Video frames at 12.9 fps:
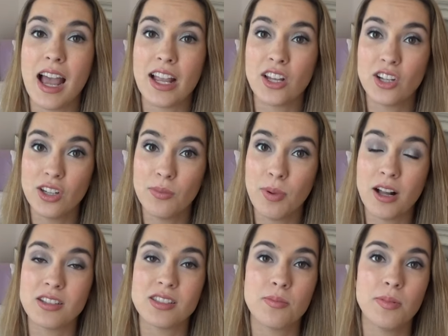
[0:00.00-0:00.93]
I could
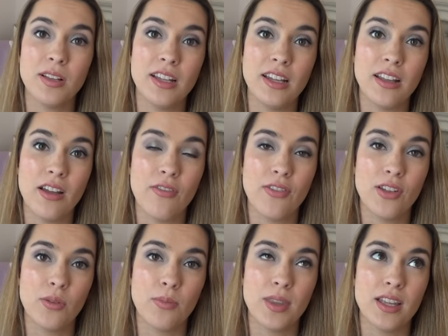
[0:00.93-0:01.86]
possibly
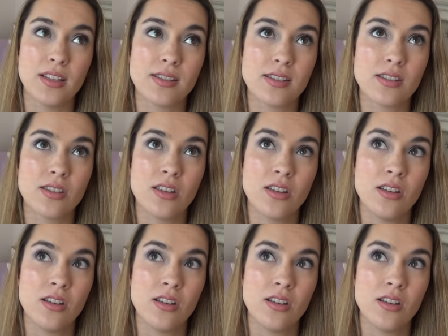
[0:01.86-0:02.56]
film this